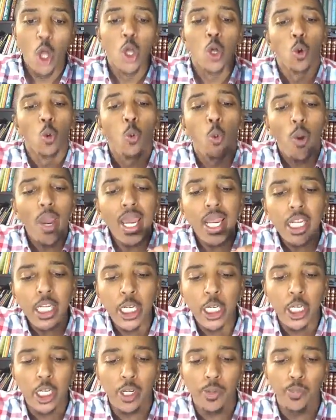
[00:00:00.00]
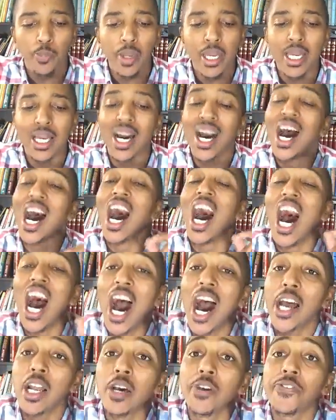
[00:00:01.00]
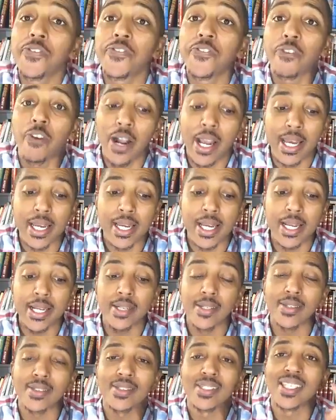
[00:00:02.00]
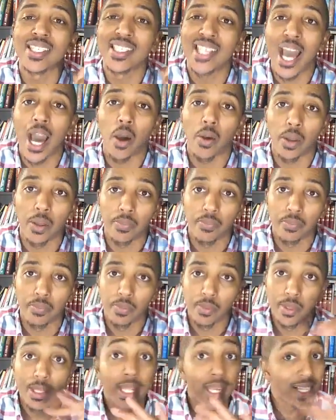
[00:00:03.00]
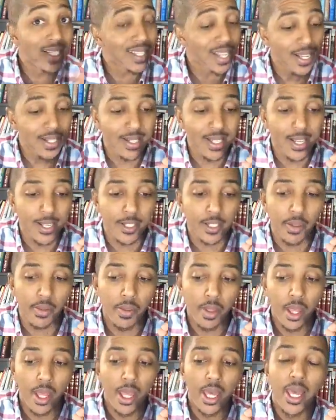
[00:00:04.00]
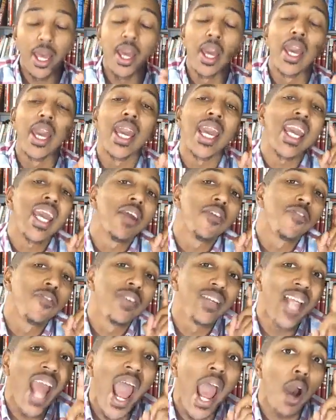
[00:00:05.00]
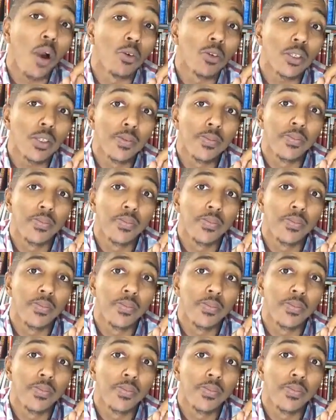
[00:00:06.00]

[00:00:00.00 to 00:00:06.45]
we should be unafraid to doubt it. He says this if doubt